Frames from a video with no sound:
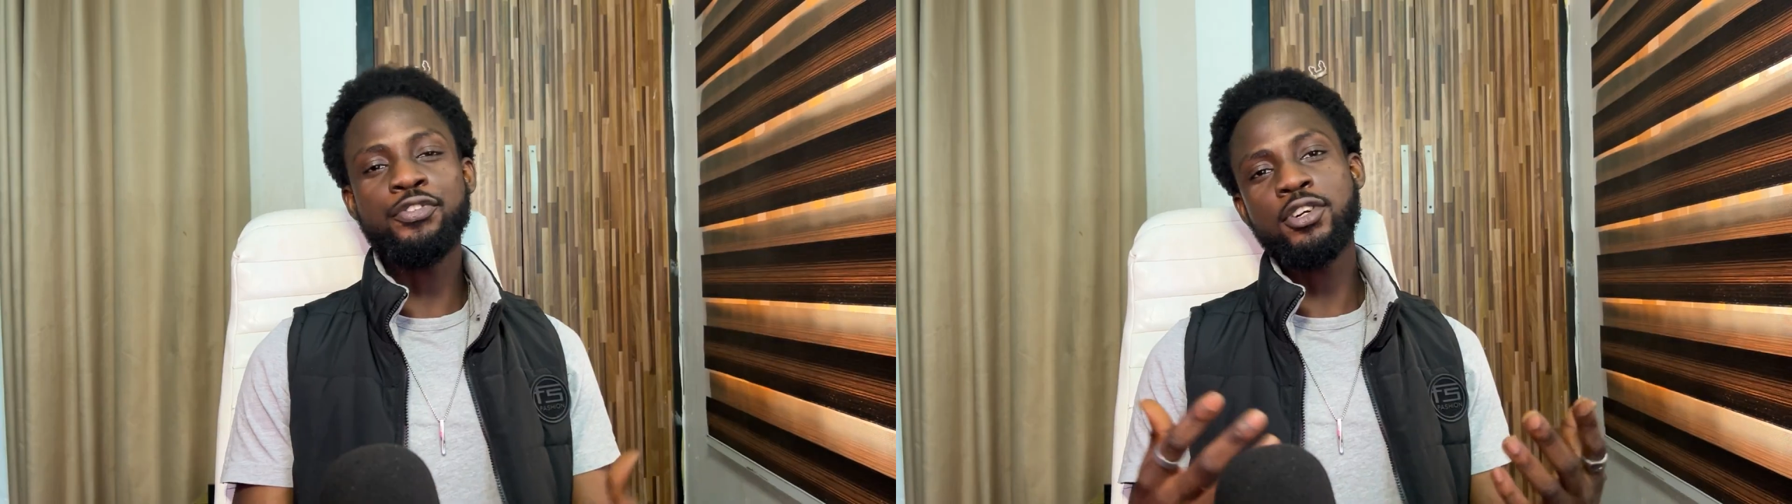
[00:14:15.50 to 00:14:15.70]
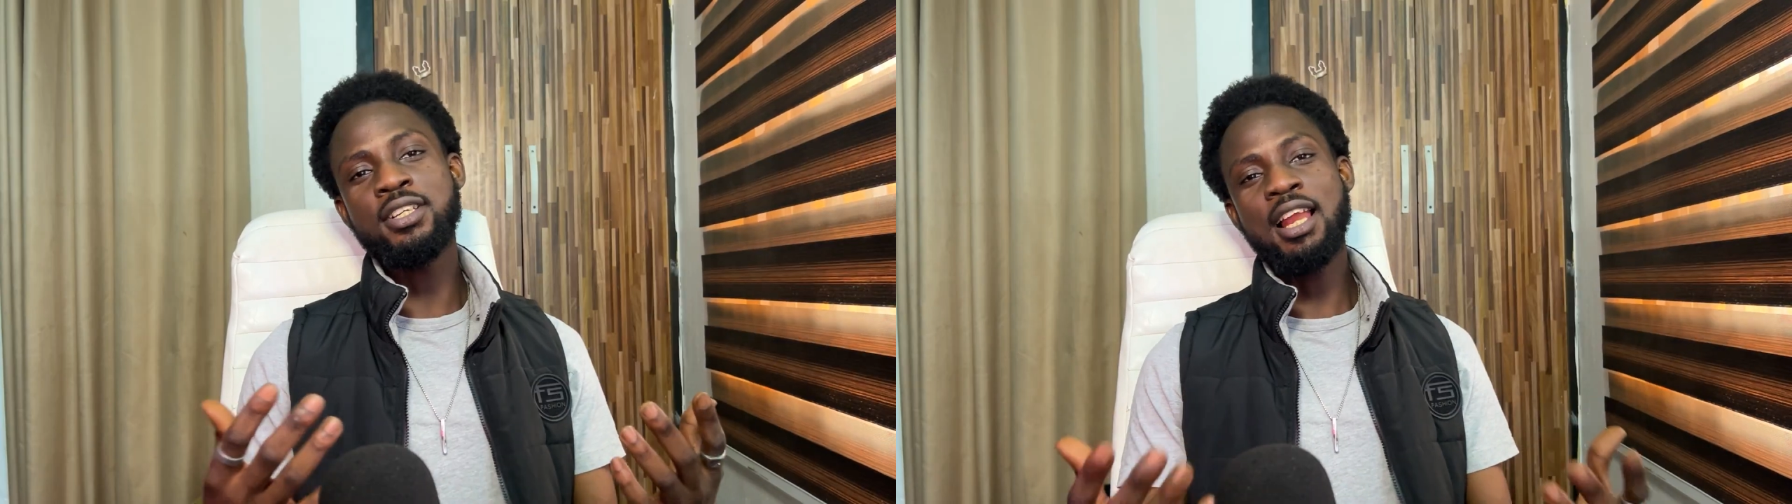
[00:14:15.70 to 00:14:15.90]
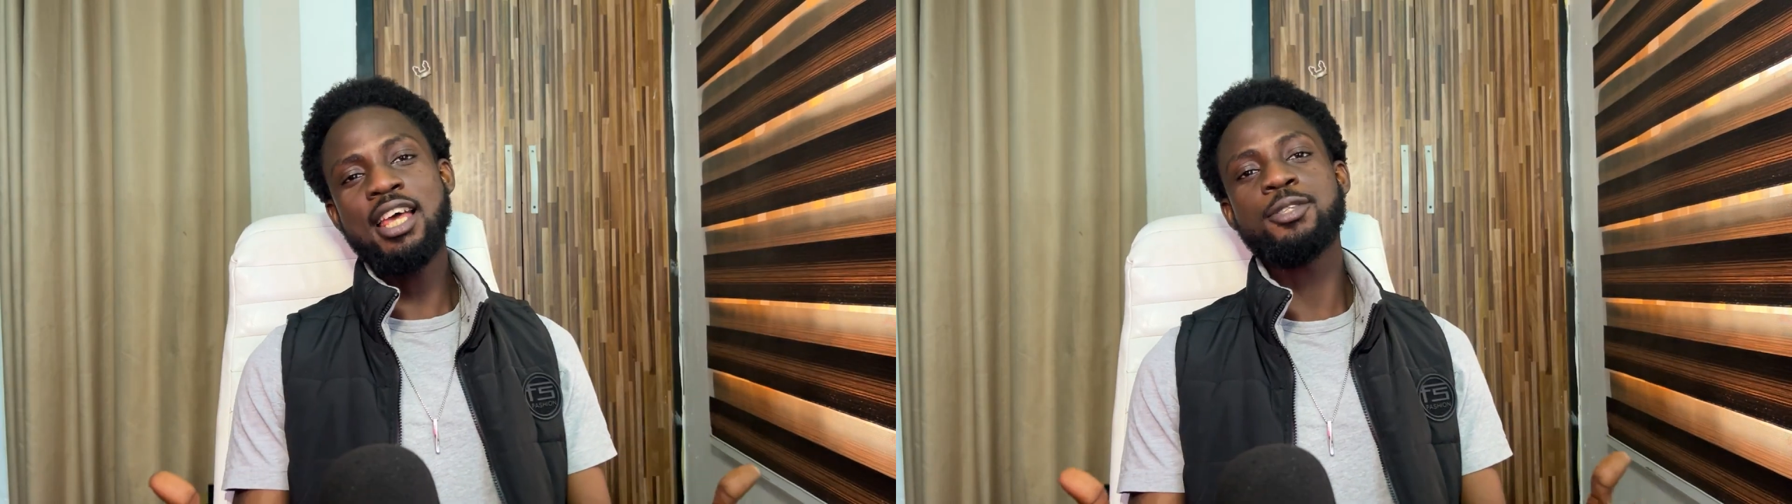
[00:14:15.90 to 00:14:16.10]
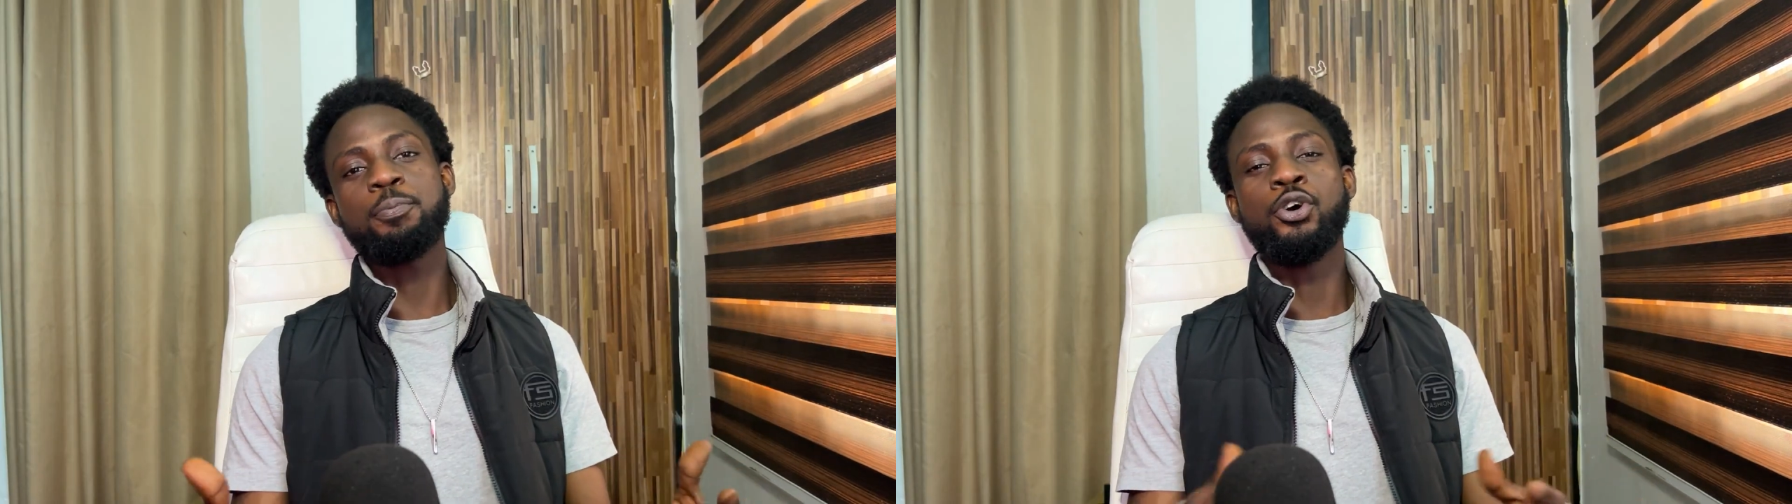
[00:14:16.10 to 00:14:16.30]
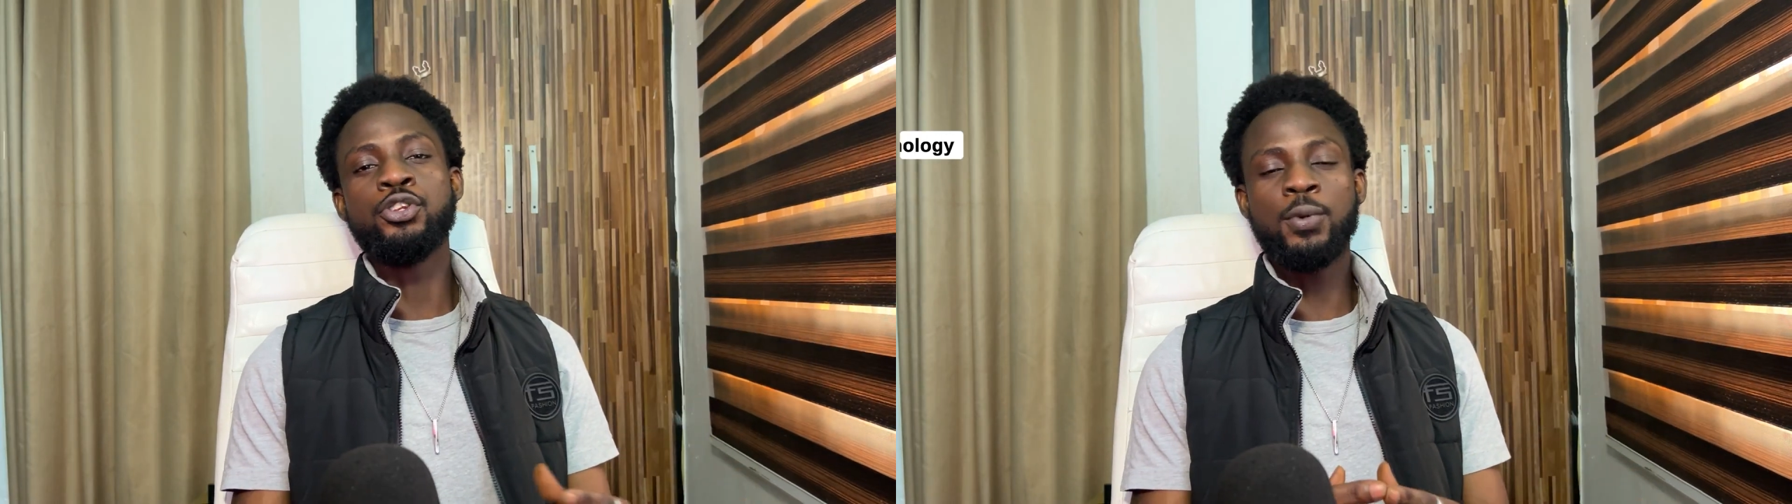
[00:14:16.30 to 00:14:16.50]
for the last
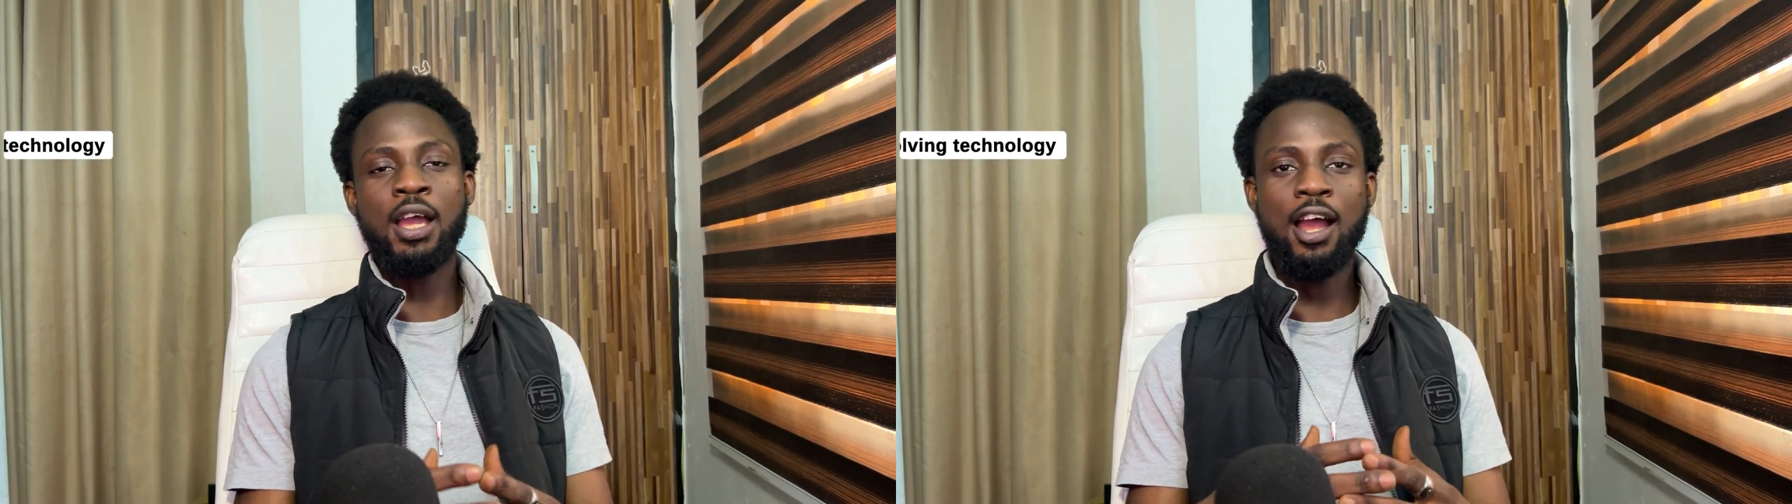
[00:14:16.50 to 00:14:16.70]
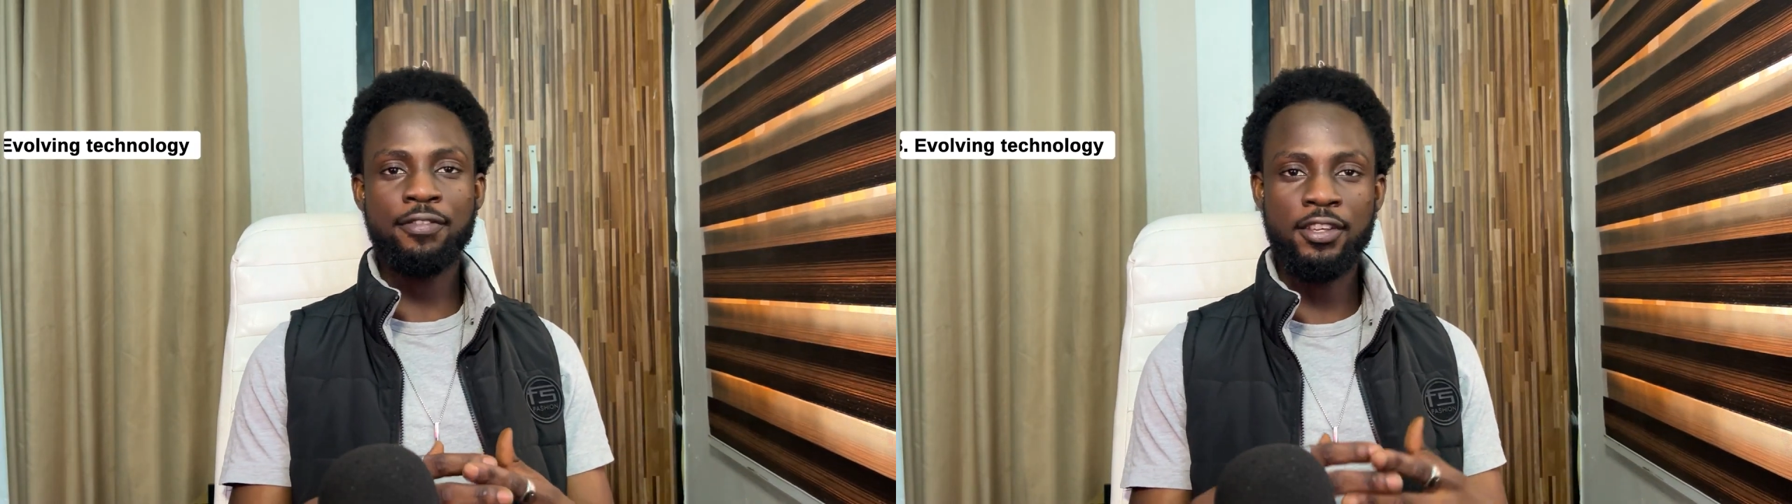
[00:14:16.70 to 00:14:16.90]
point, we have